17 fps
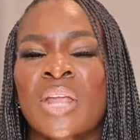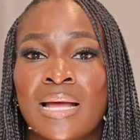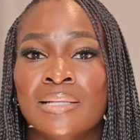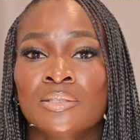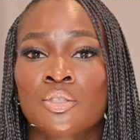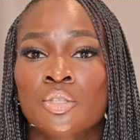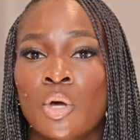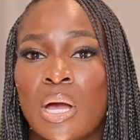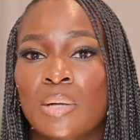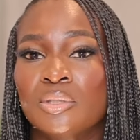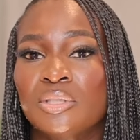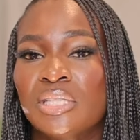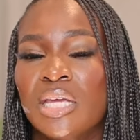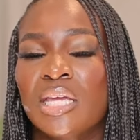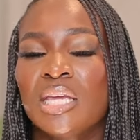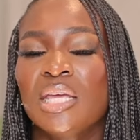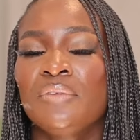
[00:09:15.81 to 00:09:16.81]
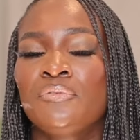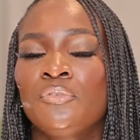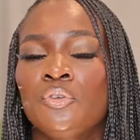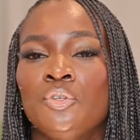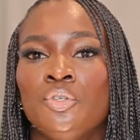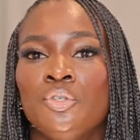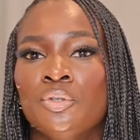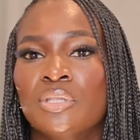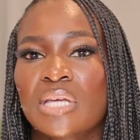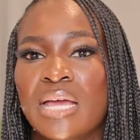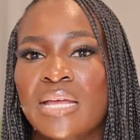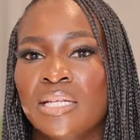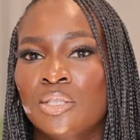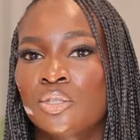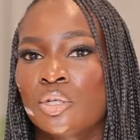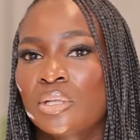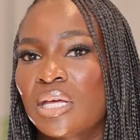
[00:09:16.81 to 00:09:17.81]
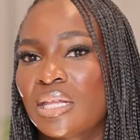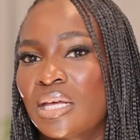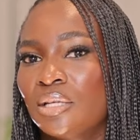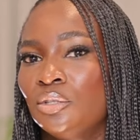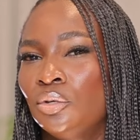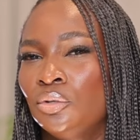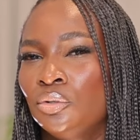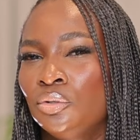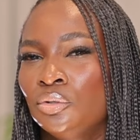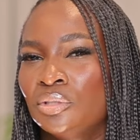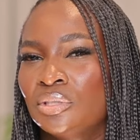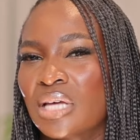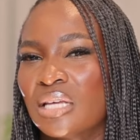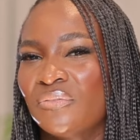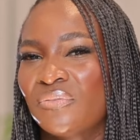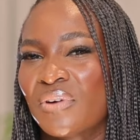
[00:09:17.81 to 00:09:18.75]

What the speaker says: And so I would say, if you use any toner that you use that you